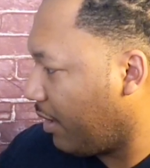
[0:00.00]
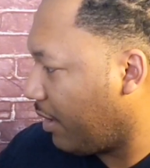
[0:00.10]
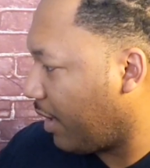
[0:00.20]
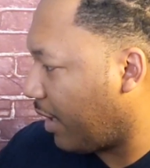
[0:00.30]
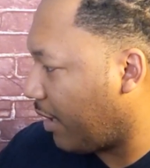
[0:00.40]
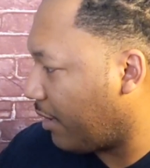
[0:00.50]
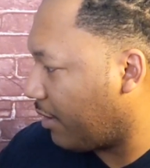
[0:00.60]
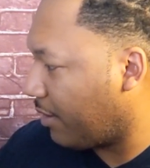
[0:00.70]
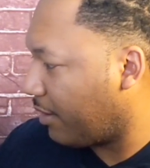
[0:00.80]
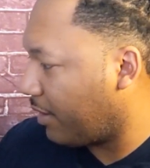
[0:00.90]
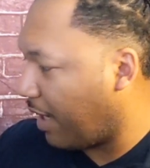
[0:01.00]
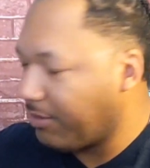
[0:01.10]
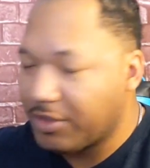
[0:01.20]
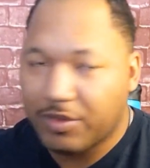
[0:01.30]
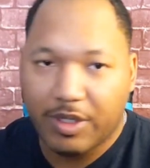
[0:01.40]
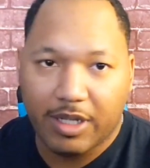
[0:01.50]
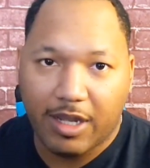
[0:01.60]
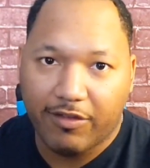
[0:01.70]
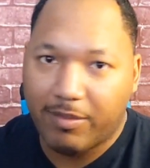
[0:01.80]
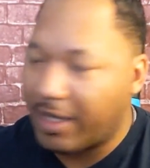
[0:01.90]
And yeah, I'm just reading
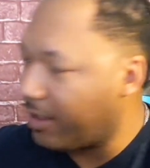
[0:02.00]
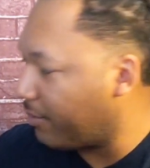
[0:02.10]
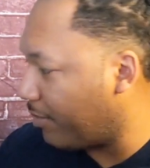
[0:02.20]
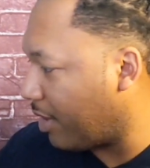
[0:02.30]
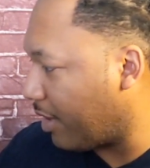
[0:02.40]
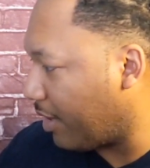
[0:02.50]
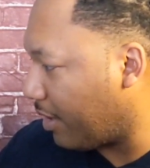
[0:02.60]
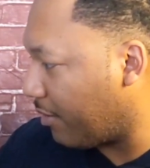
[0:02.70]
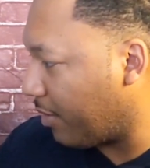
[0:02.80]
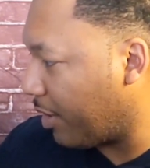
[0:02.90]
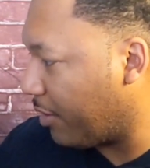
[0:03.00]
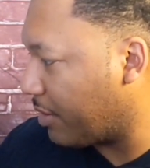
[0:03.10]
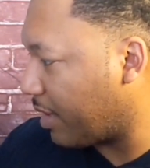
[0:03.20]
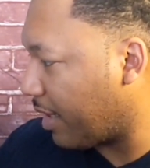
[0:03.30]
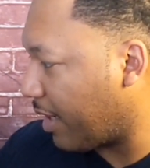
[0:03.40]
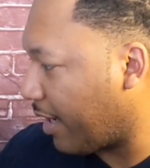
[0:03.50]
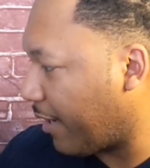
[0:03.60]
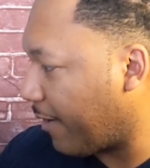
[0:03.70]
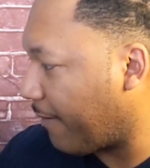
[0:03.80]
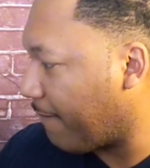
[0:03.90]
off my notes that I got
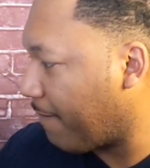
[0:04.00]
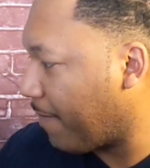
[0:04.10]
here.